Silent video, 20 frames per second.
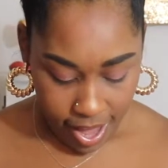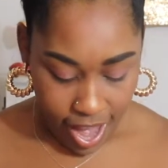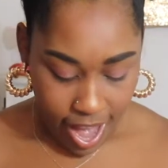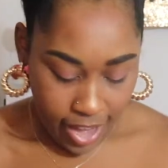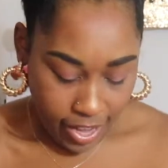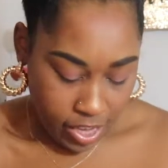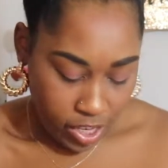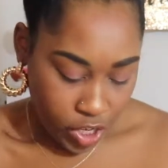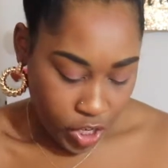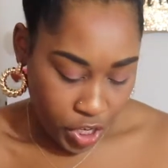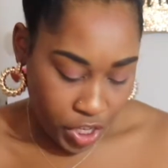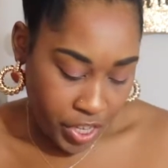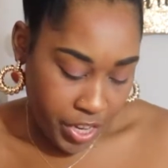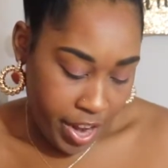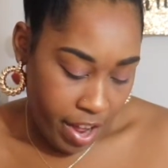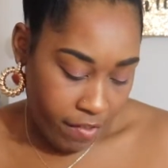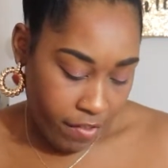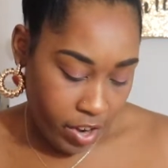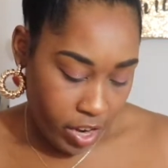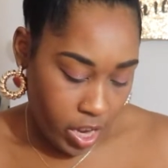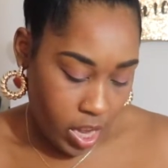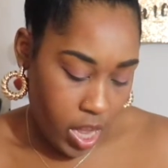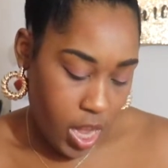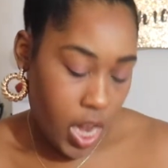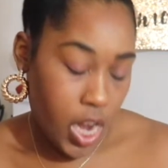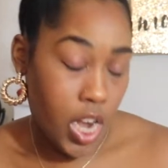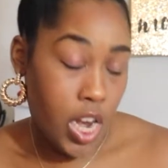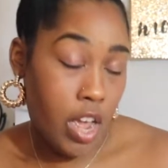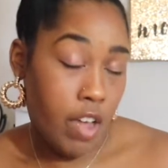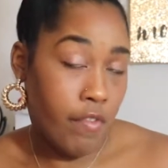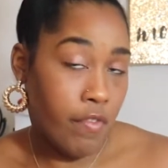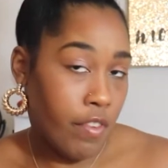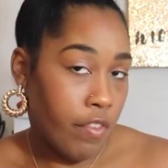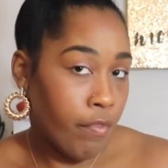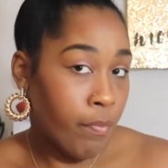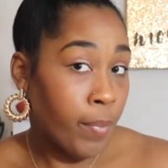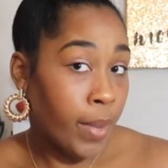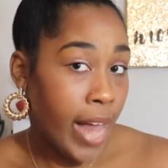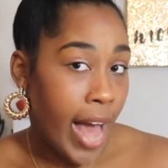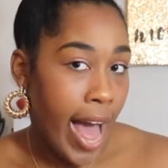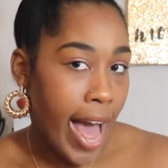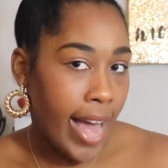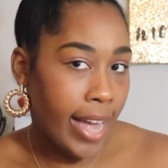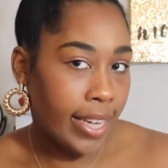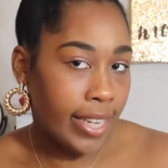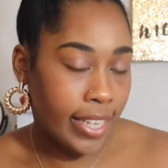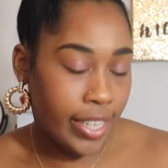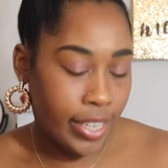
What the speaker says: I can just never get enough of black.